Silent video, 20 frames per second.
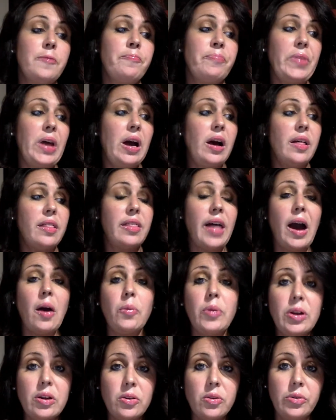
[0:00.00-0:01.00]
that
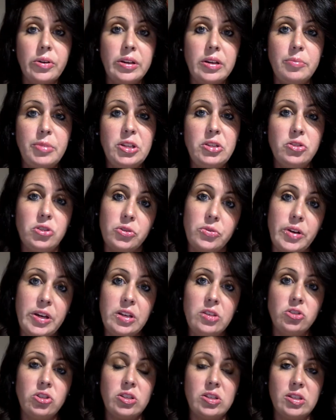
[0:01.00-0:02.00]
we are going to be
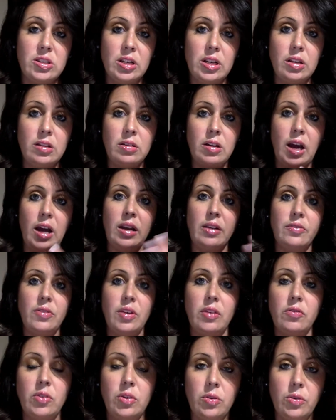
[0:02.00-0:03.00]
doing, just to kind of
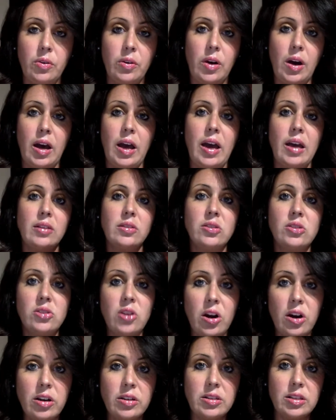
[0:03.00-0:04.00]
give you a head
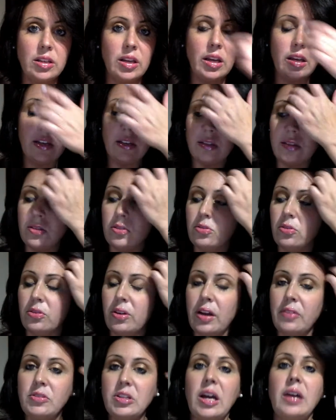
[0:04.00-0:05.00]
start in case you don't
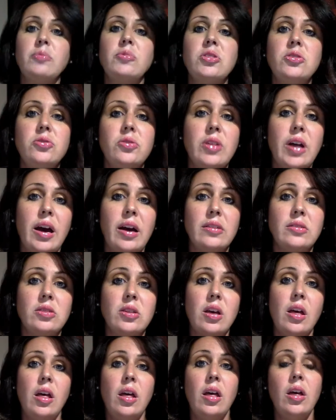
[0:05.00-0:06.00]
have time to do that
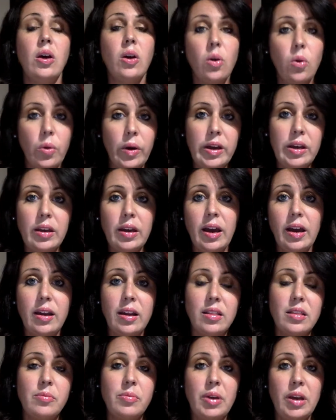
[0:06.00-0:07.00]
quite yet at
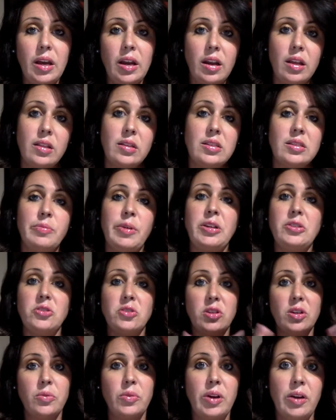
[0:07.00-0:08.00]
the beginning of the
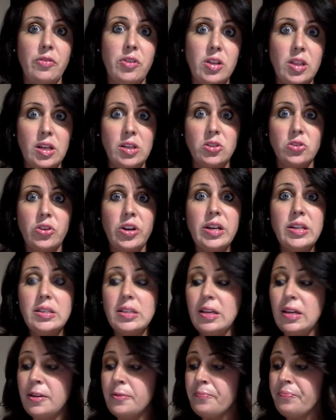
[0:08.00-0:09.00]
semester when everything's
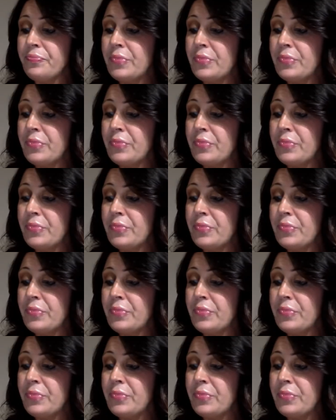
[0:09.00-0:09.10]
crazy.